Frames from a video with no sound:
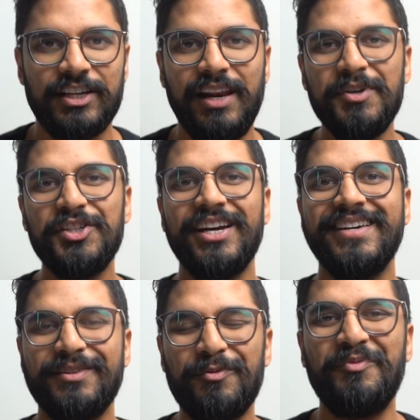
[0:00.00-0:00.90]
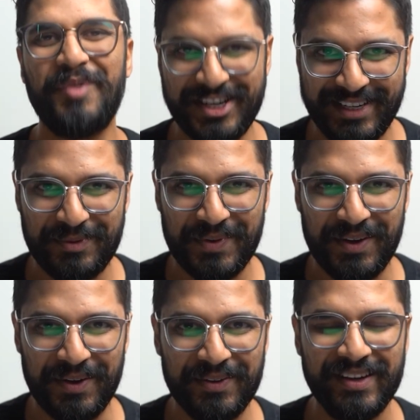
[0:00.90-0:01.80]
So let me share some of my tips with
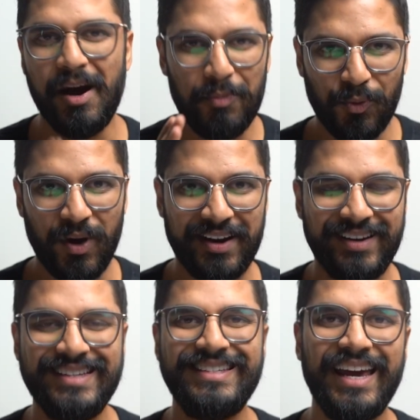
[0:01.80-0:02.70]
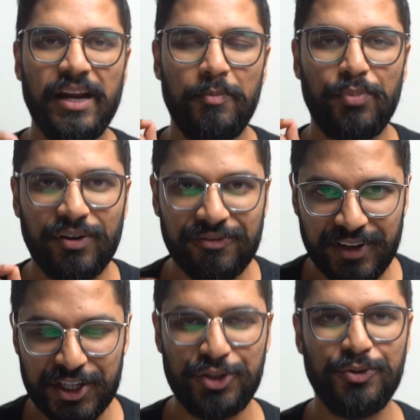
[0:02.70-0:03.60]
you. Number one is get a
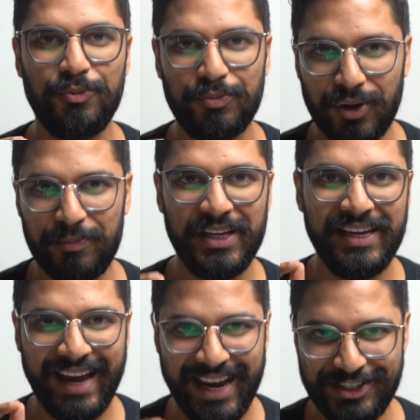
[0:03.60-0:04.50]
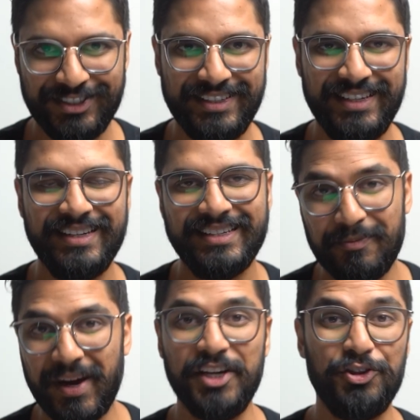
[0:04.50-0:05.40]
professional property agency to
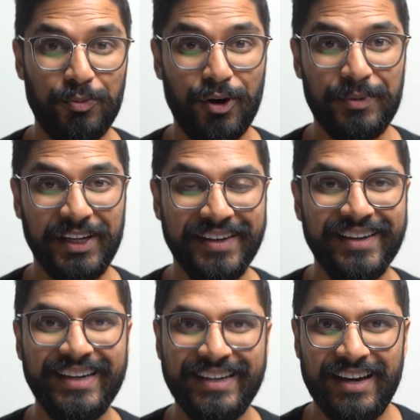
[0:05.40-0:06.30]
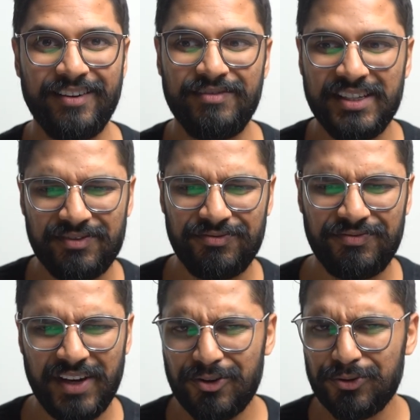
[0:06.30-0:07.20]
manage your property. Now, this
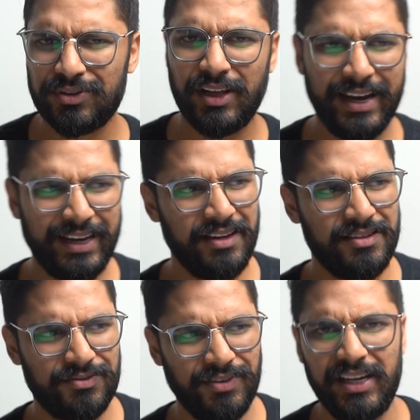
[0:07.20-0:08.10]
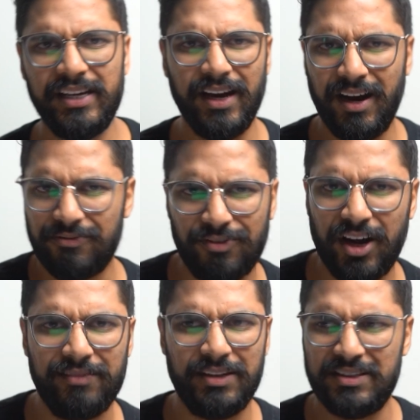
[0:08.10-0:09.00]
feels like it's fairly
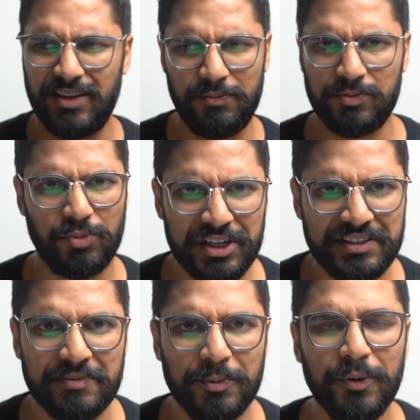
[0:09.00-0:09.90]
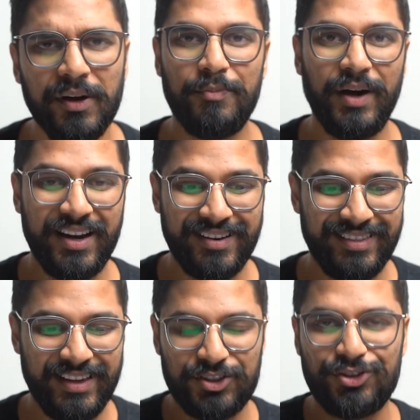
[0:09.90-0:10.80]
upfront. It seems pretty simple, but
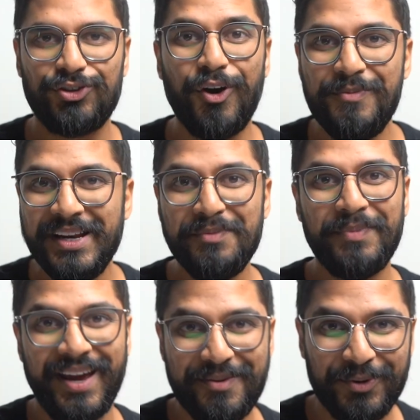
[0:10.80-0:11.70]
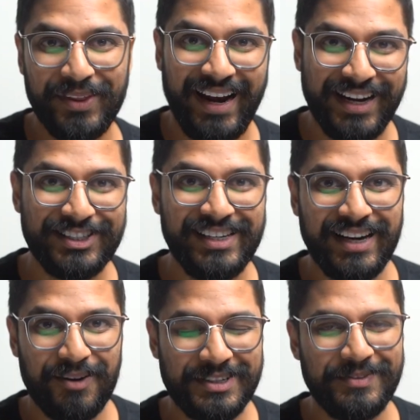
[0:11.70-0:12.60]
there's so many people that actually
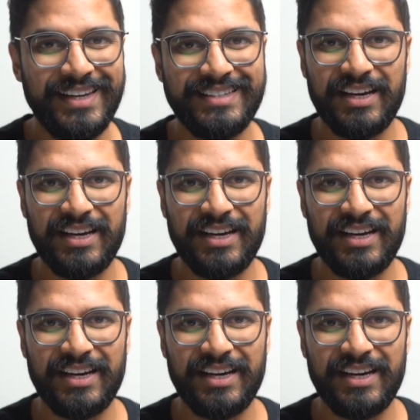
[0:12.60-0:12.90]
come to me and